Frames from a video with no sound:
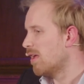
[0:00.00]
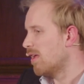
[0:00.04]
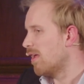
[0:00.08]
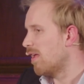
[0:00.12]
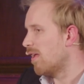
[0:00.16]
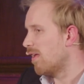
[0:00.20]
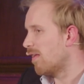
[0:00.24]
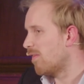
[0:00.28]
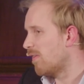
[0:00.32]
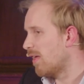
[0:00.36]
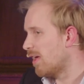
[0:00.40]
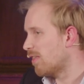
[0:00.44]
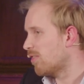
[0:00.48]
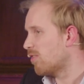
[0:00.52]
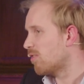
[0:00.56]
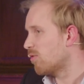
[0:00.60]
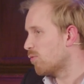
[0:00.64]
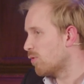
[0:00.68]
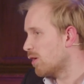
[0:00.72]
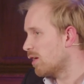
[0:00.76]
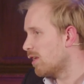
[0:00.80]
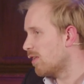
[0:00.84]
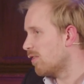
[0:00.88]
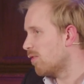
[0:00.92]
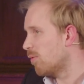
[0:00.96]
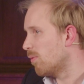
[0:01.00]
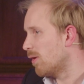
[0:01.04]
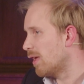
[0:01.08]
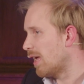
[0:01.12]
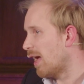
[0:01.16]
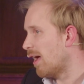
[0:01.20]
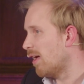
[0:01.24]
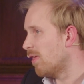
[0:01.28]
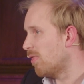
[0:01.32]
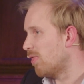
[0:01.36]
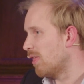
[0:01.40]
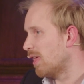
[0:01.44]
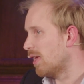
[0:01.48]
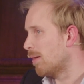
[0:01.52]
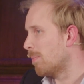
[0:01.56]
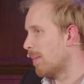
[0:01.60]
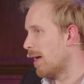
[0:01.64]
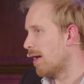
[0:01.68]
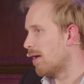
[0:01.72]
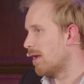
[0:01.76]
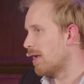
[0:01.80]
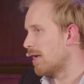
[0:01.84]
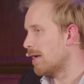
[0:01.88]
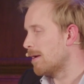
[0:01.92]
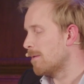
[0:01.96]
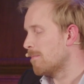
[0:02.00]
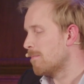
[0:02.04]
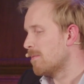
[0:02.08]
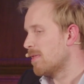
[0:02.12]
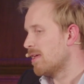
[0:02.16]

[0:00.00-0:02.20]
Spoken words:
That's really the way I think about it.